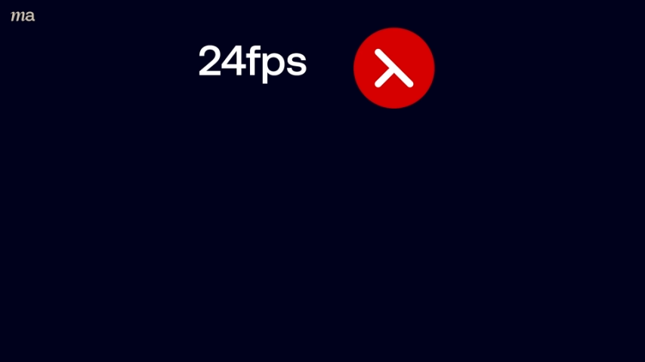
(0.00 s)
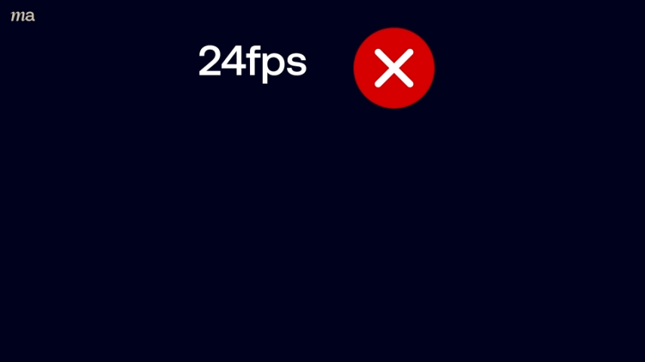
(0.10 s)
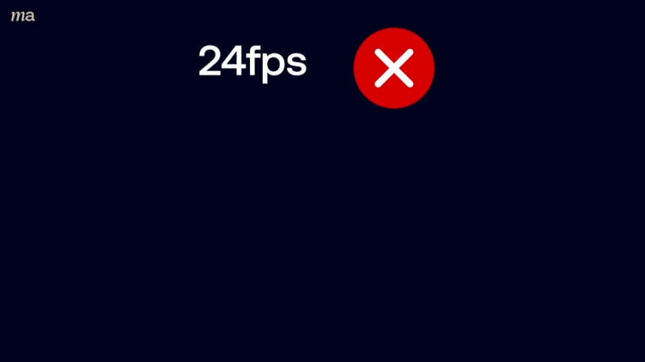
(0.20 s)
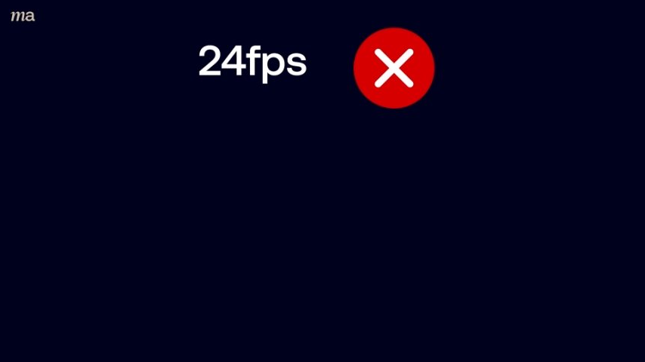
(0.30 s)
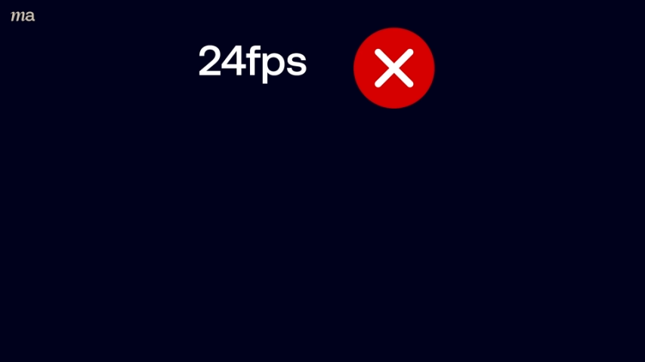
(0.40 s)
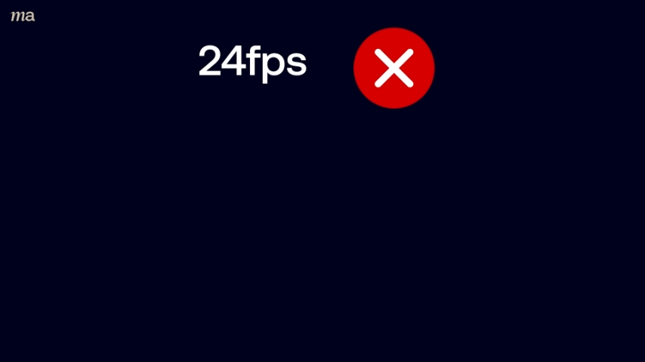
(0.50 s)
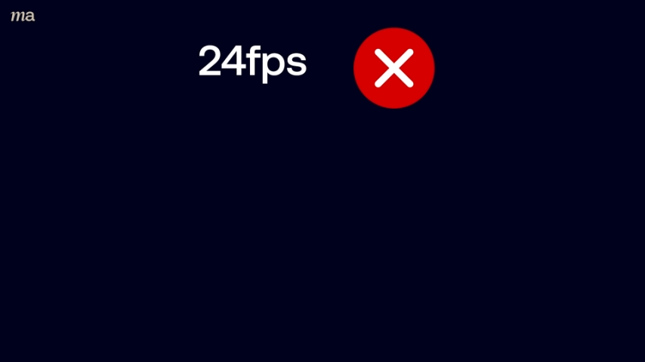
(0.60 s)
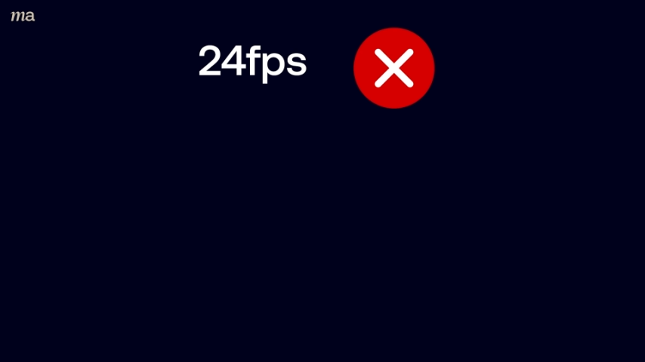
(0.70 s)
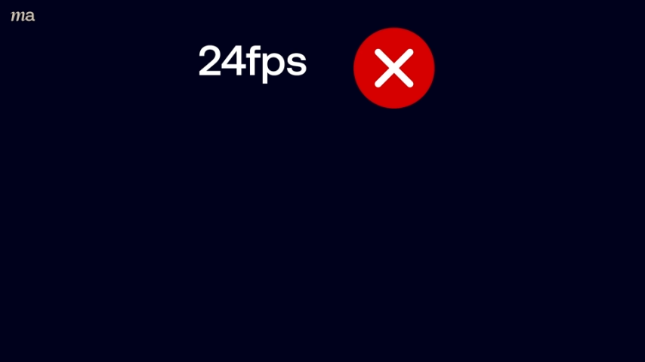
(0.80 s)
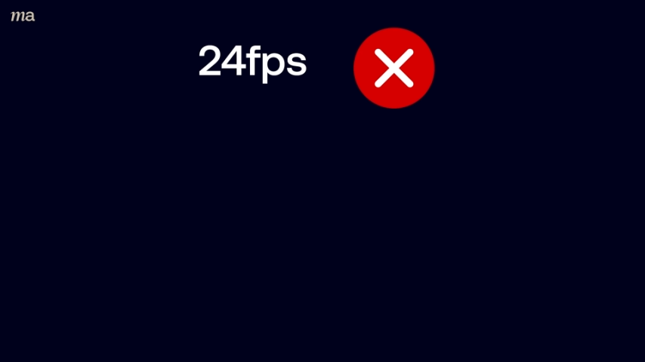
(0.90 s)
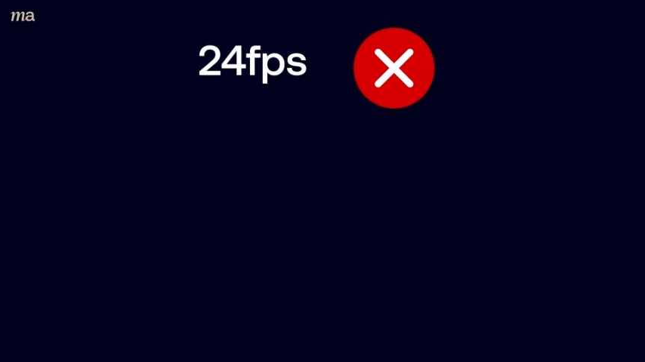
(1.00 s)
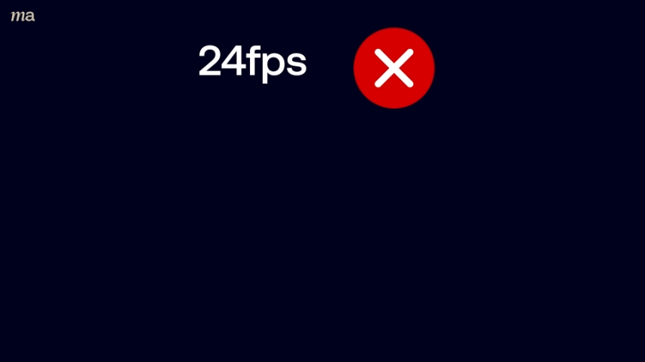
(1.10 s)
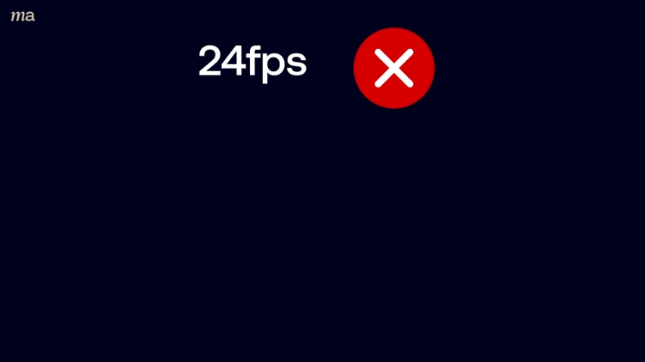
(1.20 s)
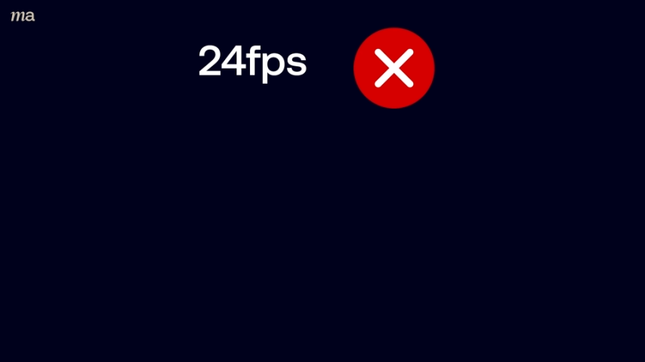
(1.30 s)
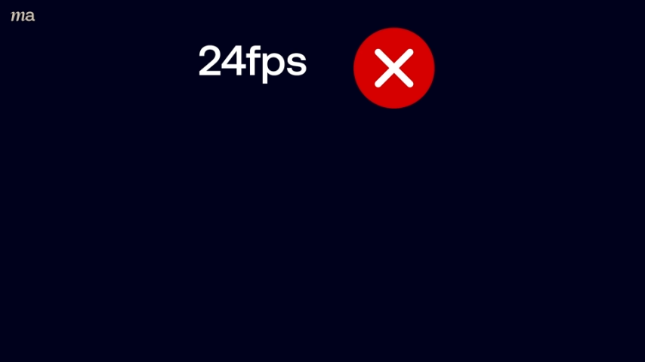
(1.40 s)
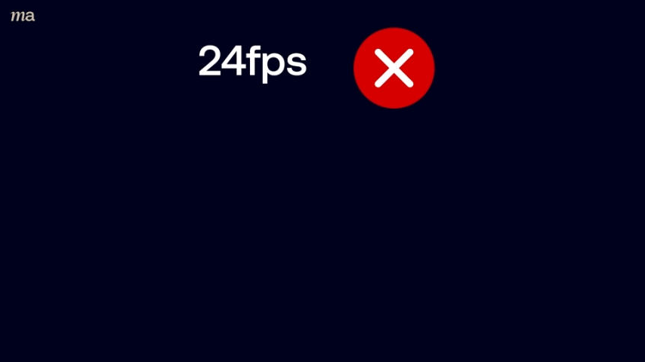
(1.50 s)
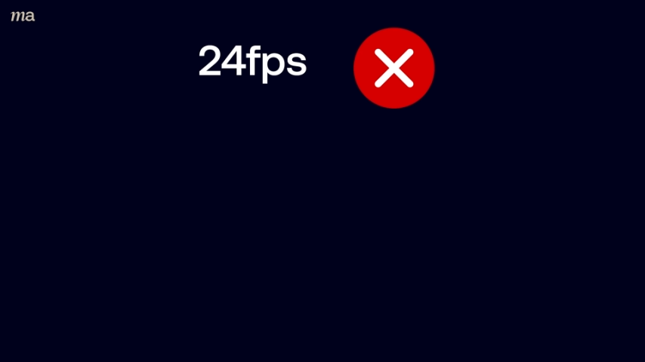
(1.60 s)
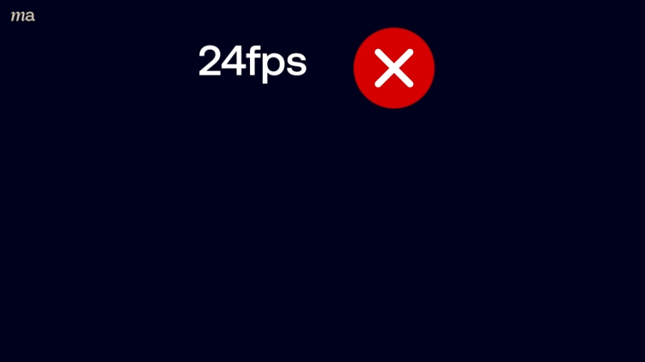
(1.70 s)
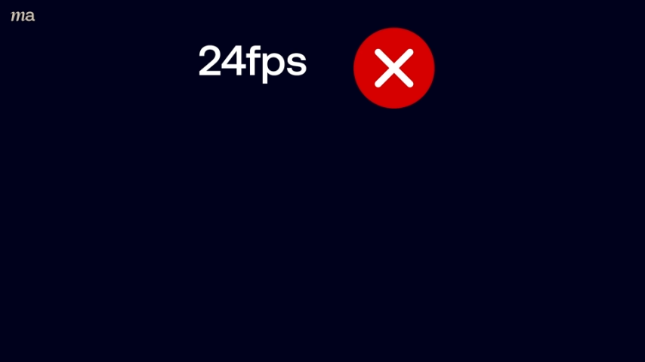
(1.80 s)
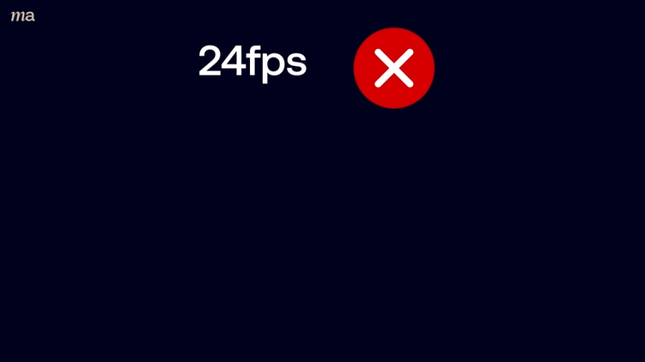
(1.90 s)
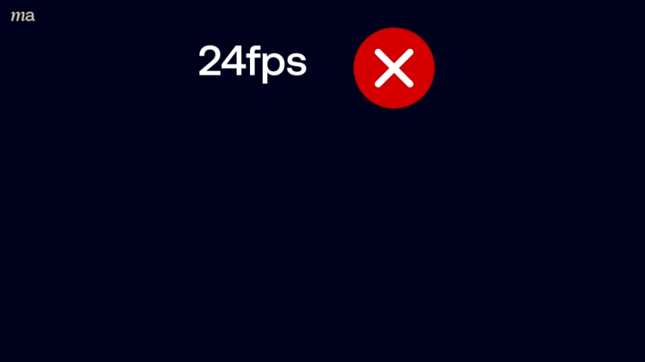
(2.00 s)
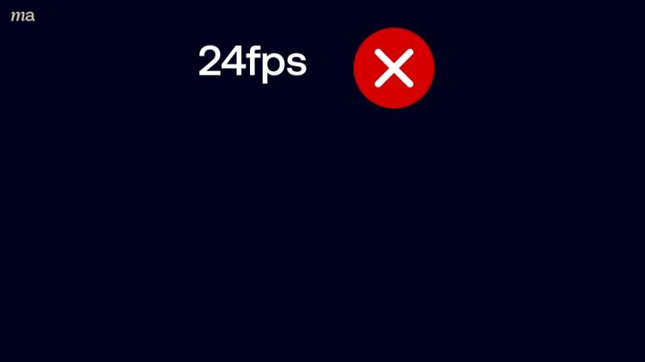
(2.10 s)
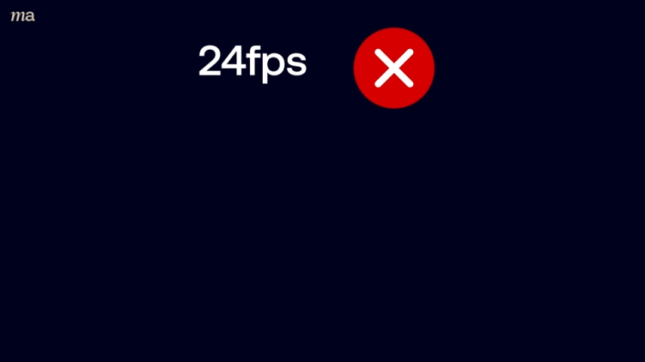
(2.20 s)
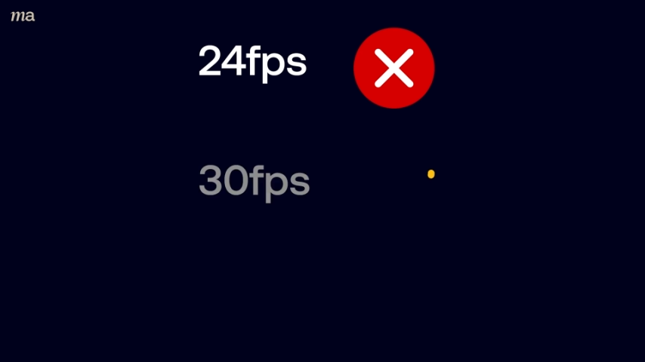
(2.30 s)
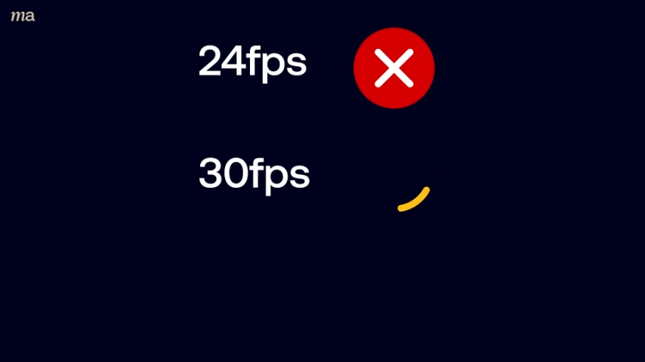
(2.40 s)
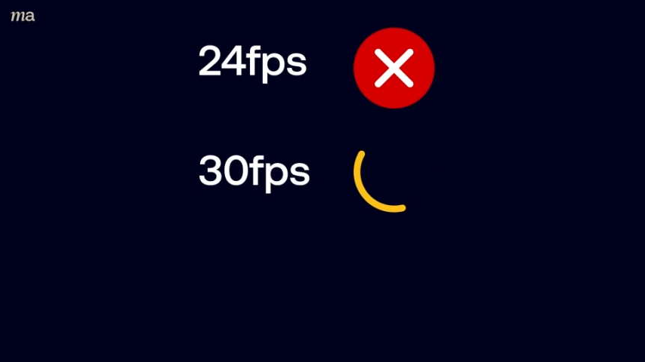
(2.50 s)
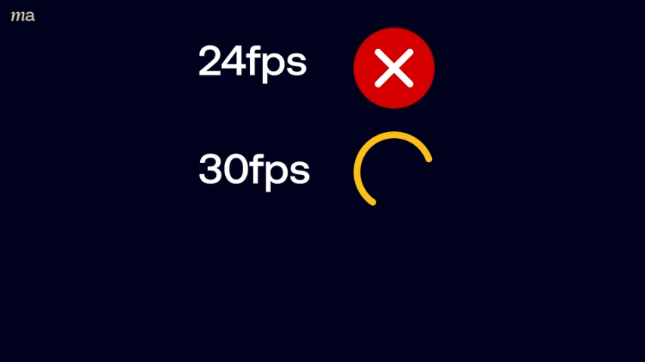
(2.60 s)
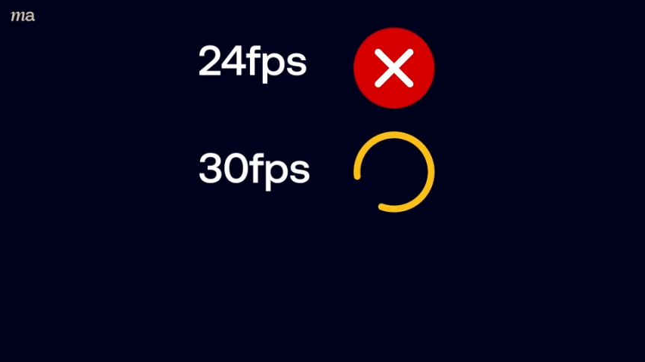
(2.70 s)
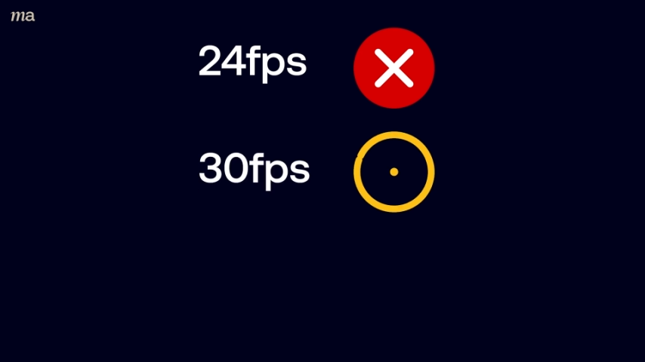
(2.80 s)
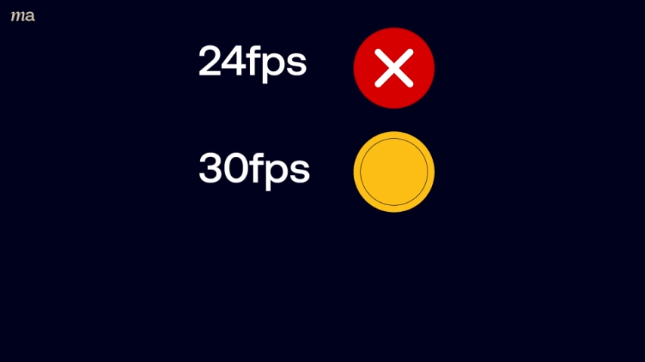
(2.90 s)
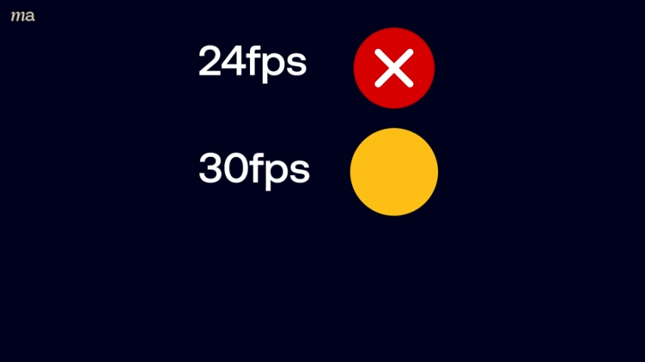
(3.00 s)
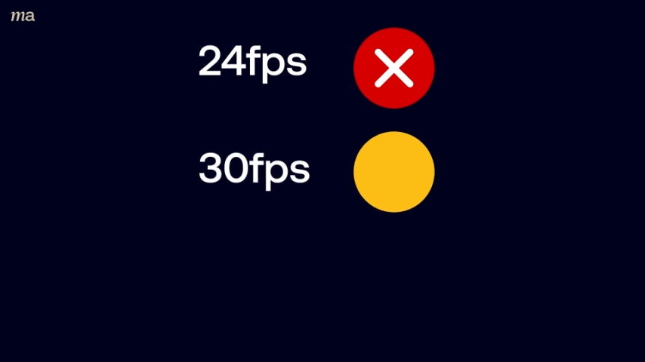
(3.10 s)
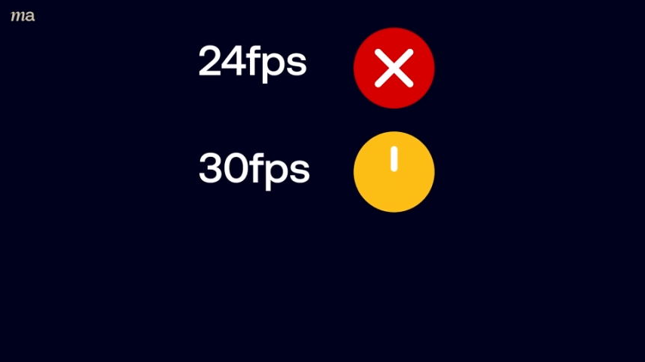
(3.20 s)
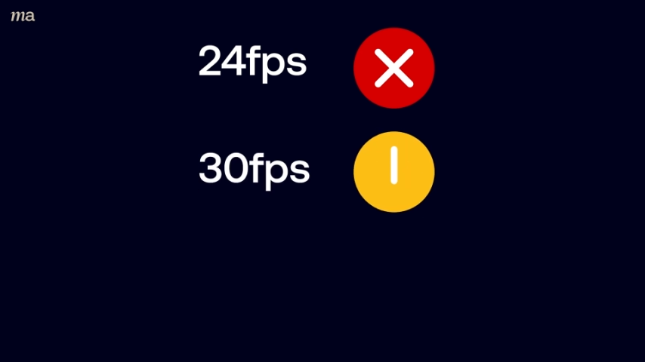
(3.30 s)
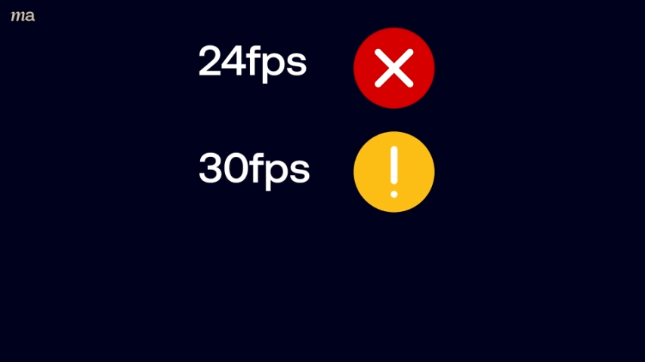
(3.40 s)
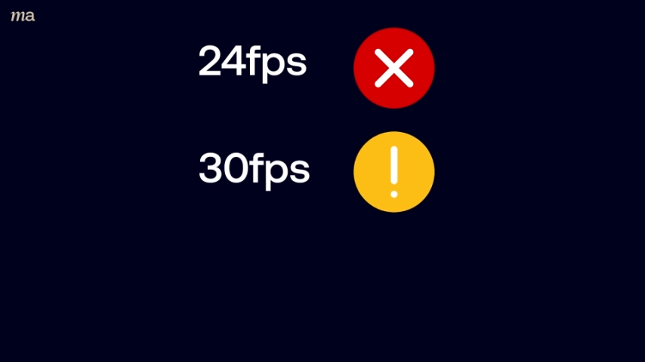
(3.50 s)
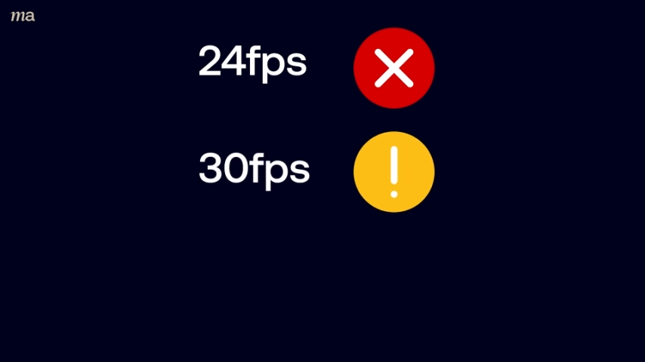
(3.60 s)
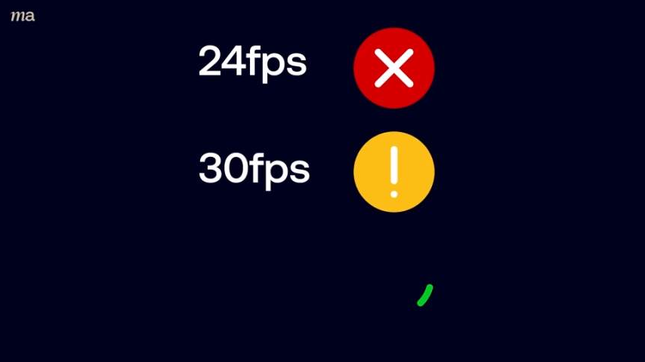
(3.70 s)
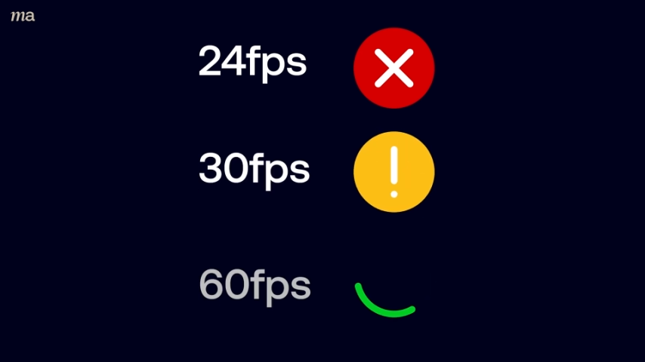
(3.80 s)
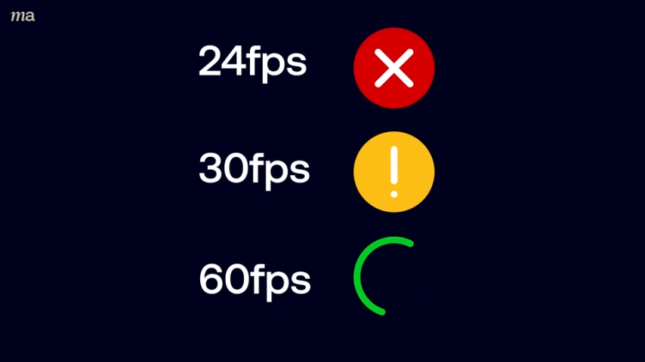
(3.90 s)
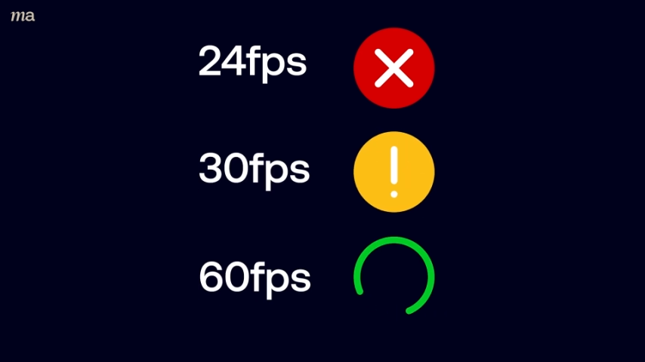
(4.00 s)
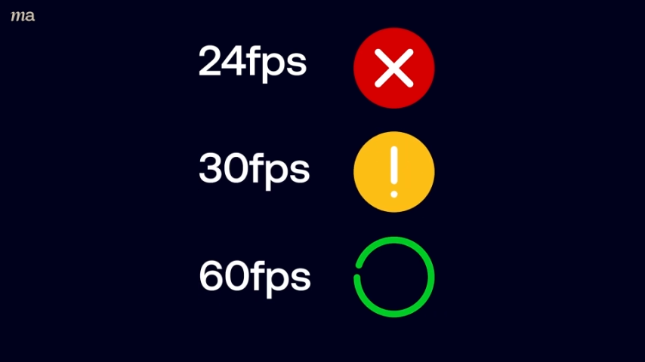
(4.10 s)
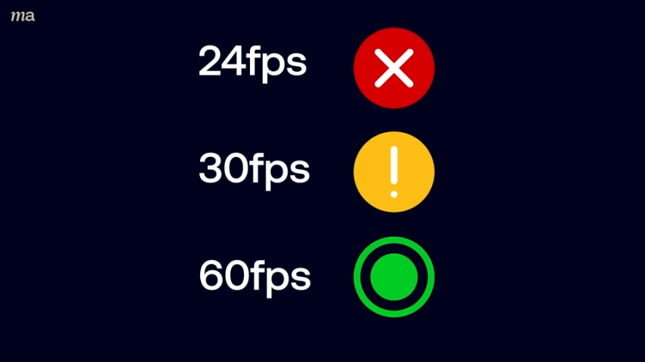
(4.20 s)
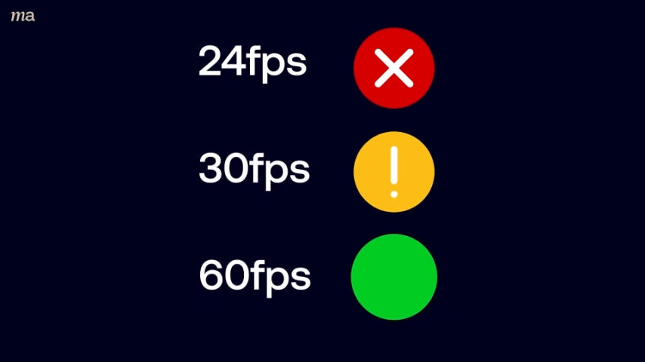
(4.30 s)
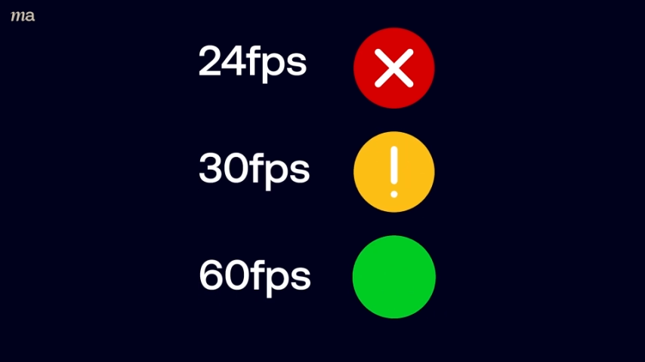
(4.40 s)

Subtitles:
Nobody's mouth can be seen.